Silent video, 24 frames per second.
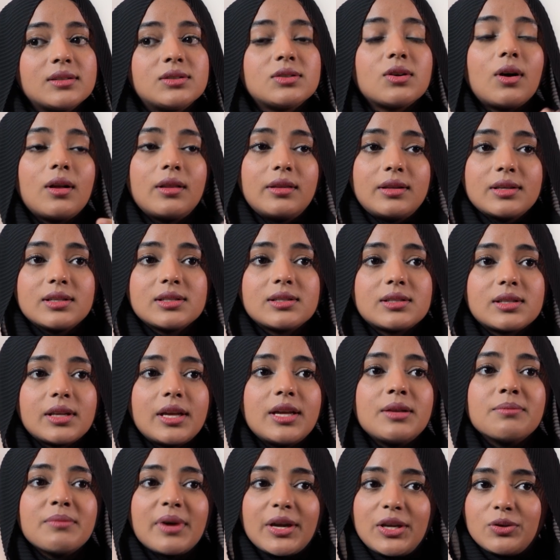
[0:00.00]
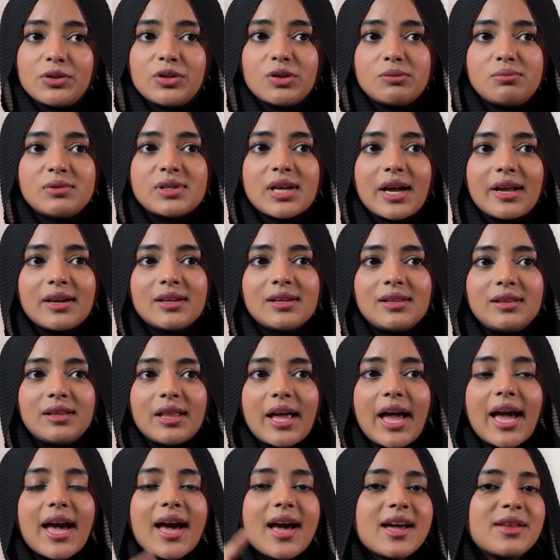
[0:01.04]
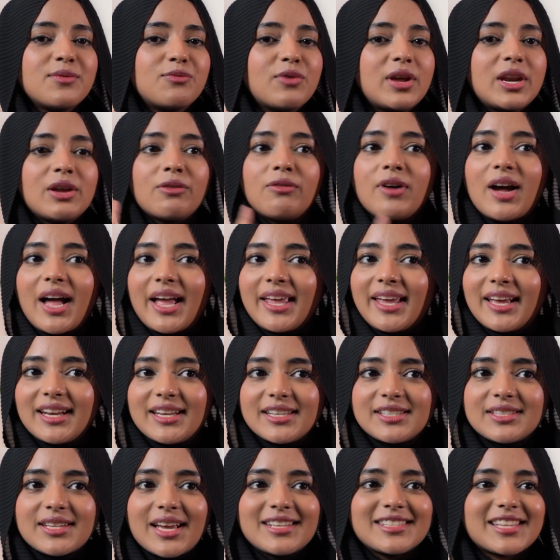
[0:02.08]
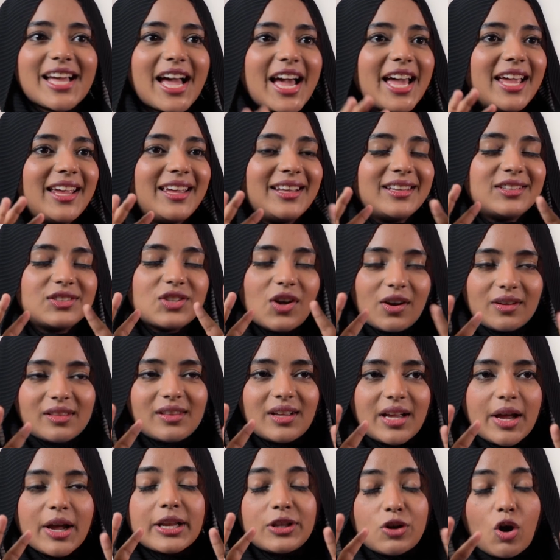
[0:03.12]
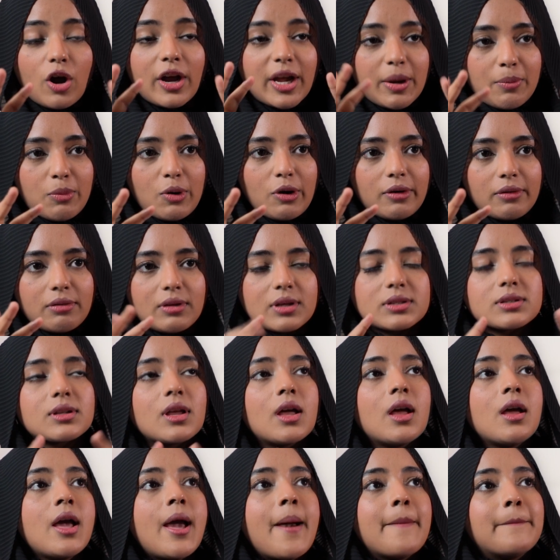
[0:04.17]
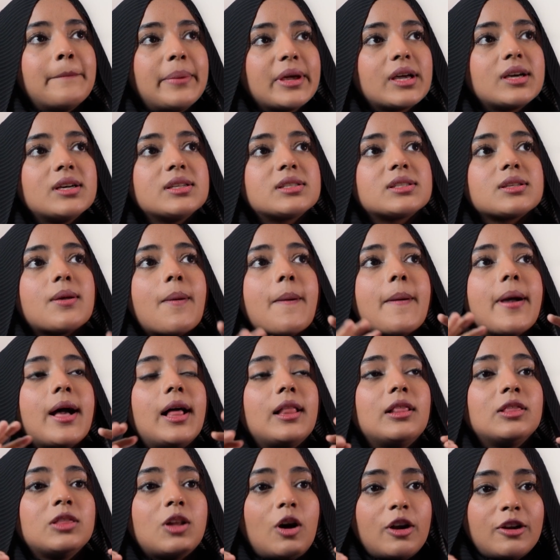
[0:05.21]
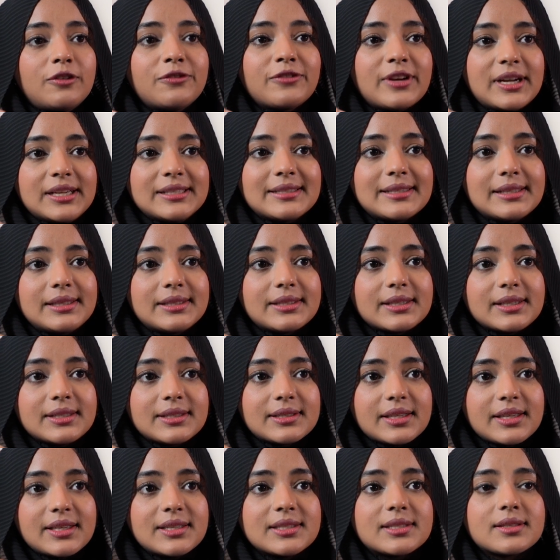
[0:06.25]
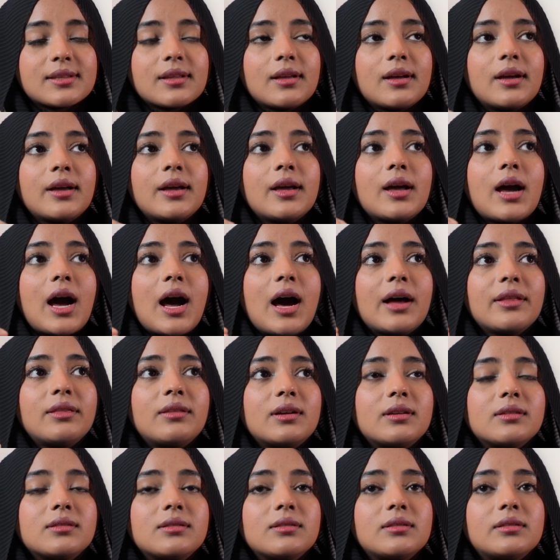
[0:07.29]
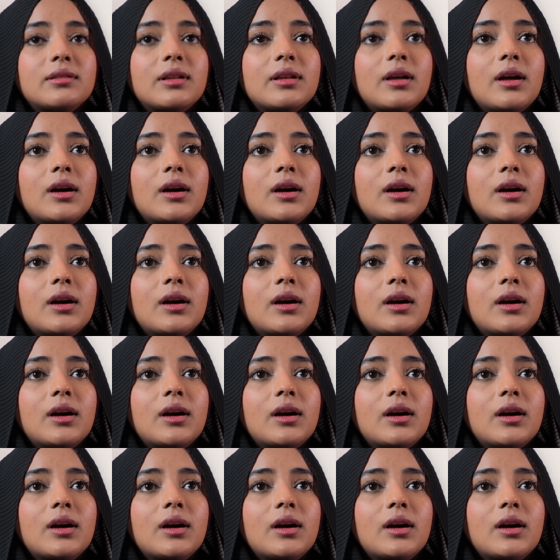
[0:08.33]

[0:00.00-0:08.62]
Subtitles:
told this in my YouTube channel, and whenever I get a chance, I talk about this, because a lot of consultancies, other